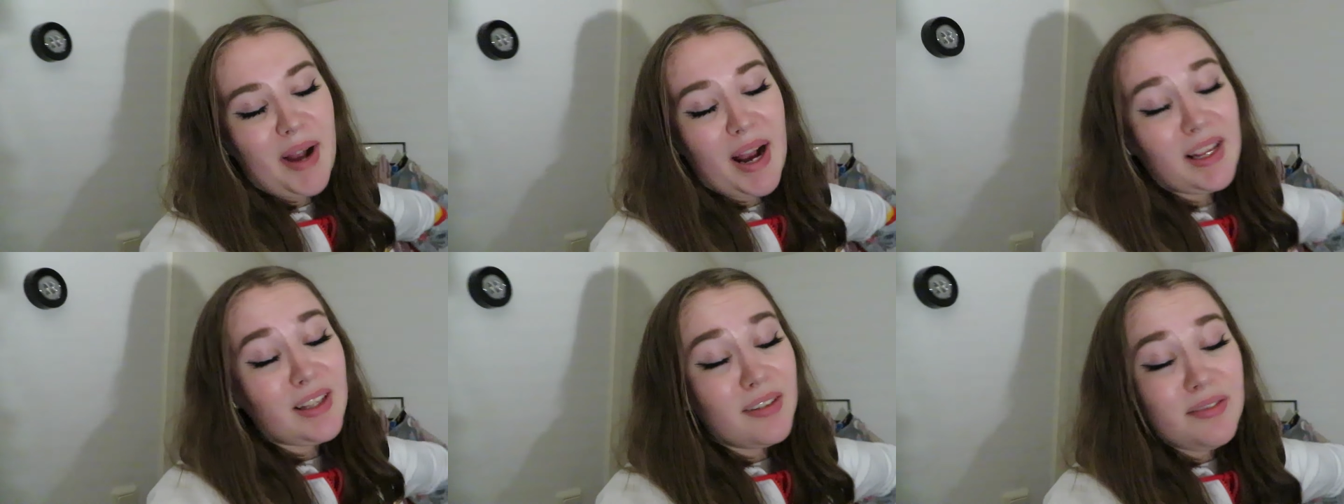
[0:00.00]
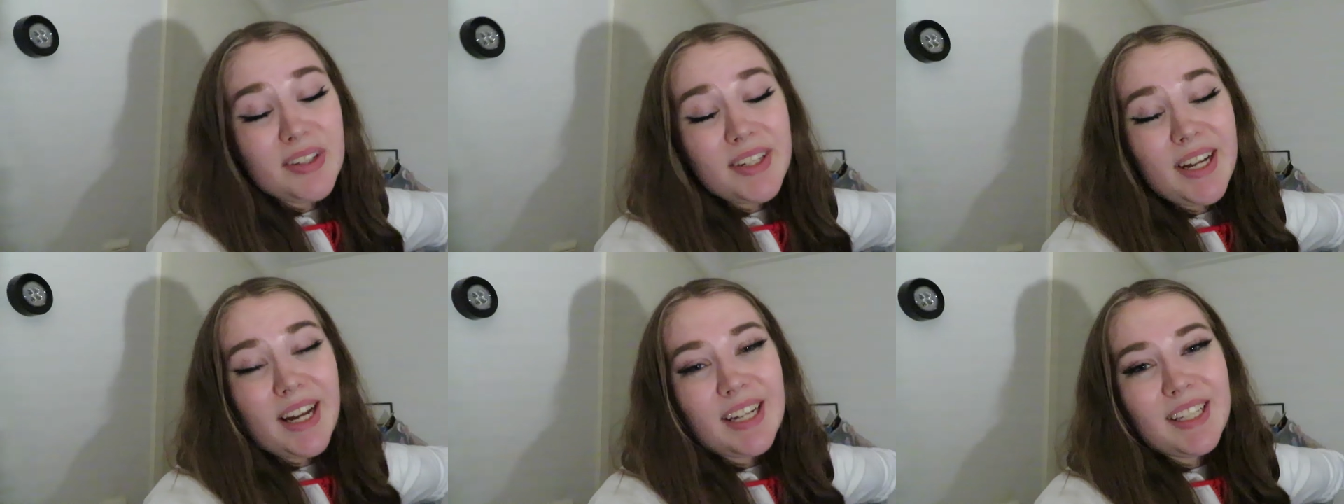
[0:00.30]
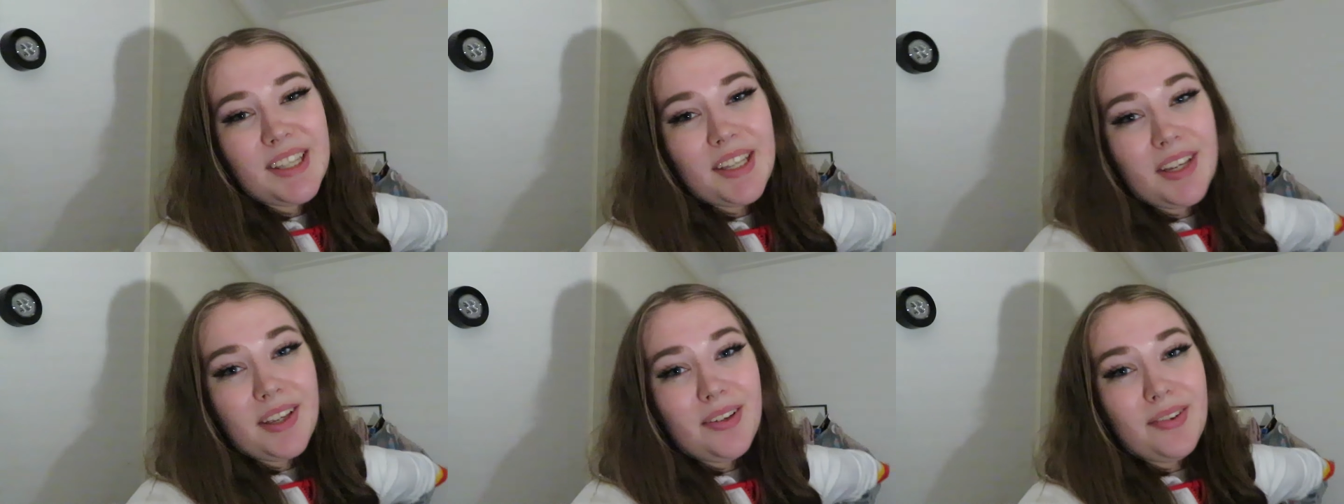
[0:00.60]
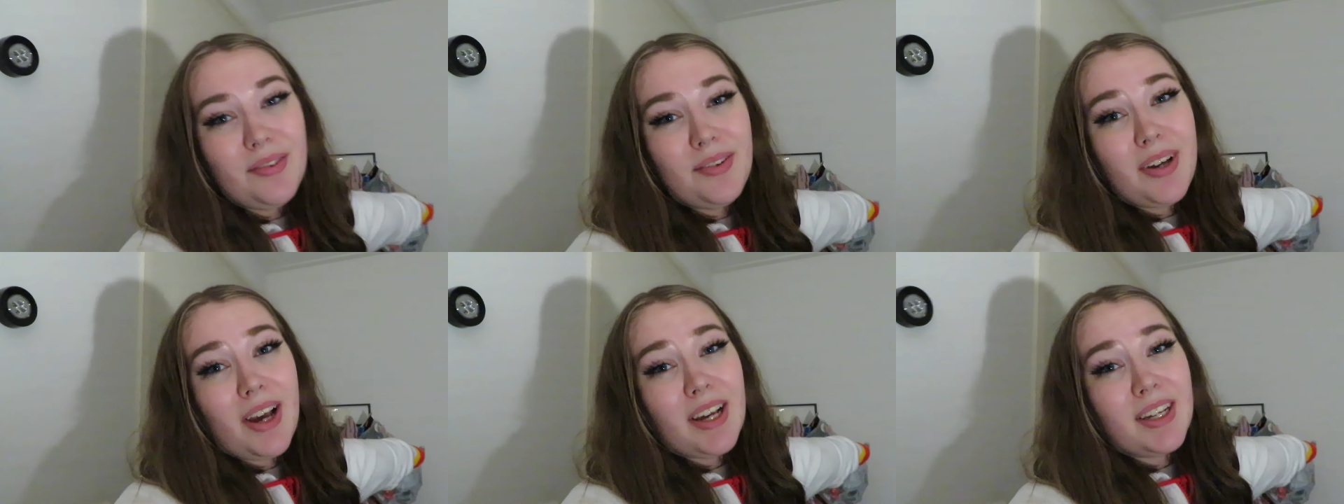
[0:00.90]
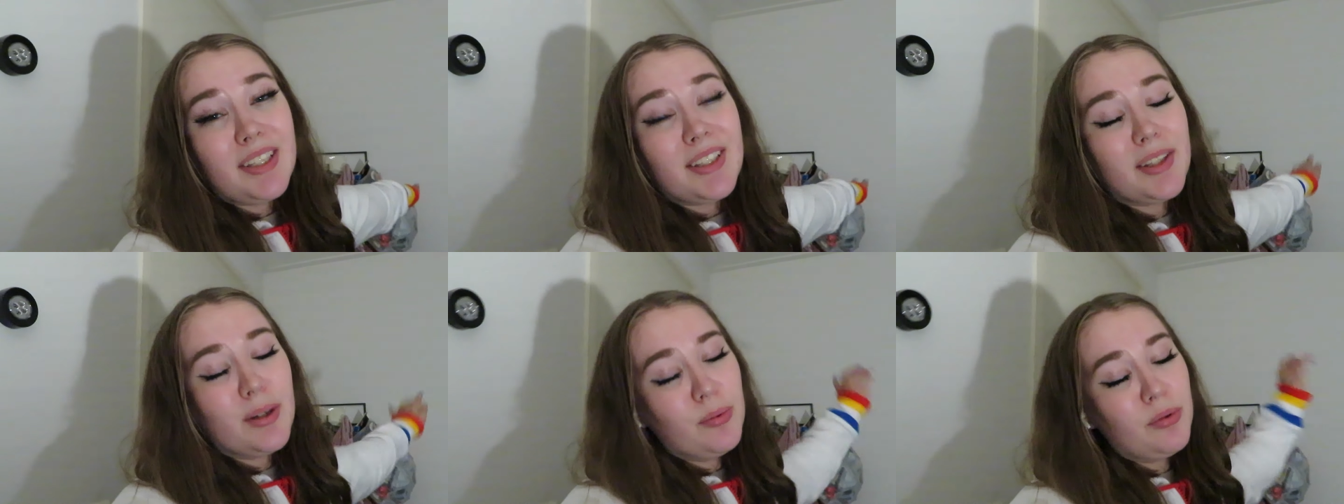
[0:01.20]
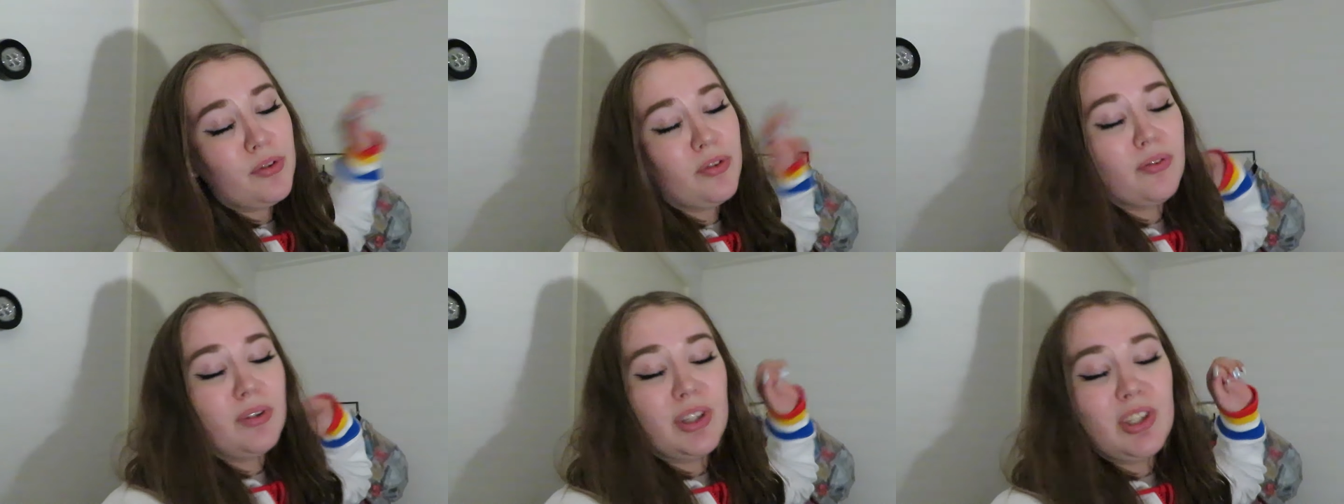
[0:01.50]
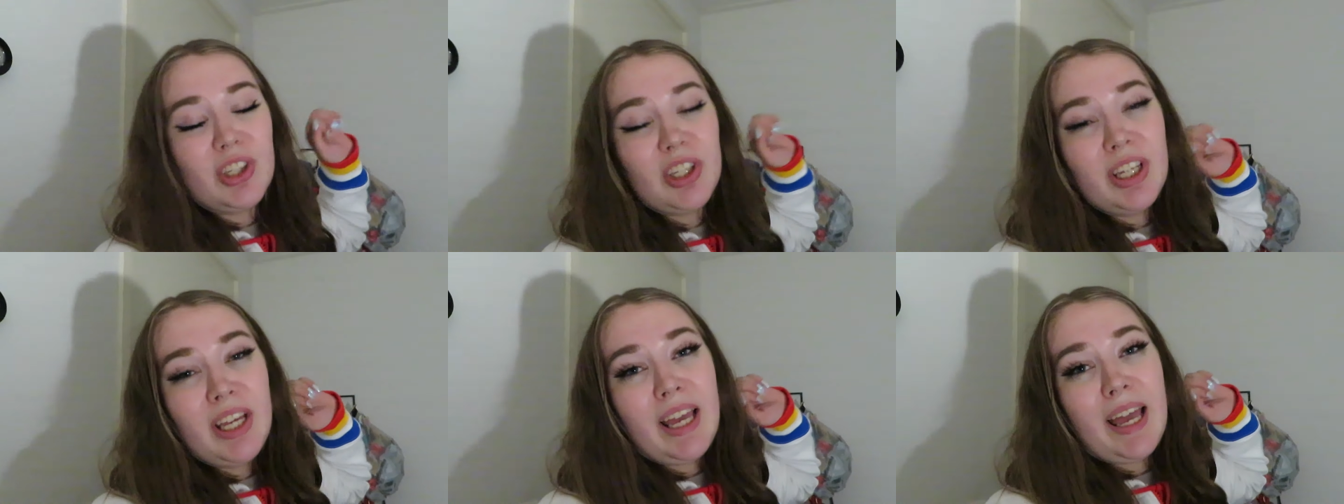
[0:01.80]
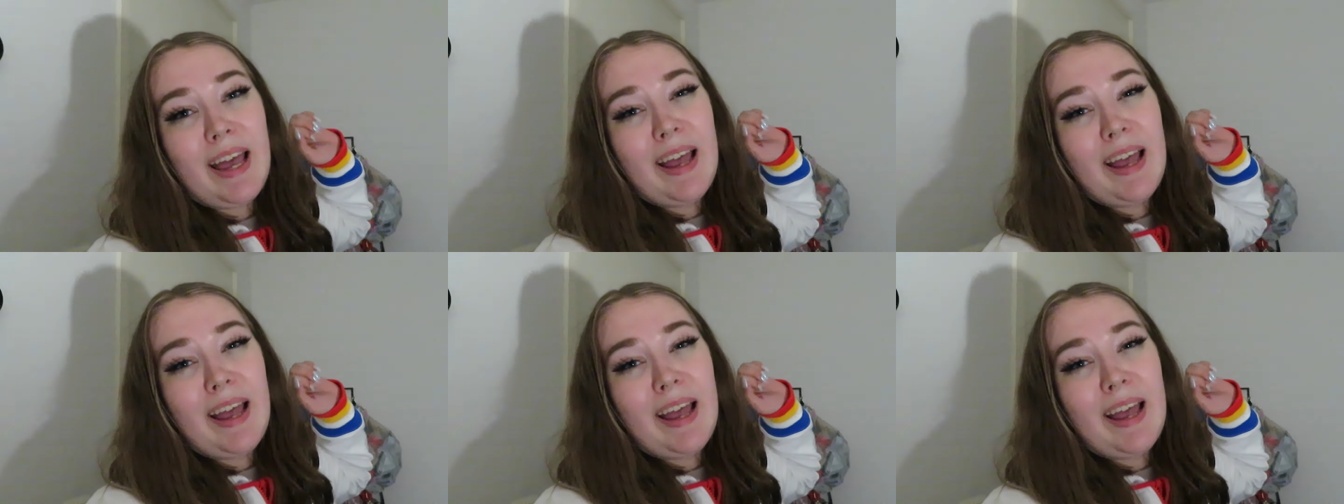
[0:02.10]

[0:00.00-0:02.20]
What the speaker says: I love you guys. Thank you guys so much for watching,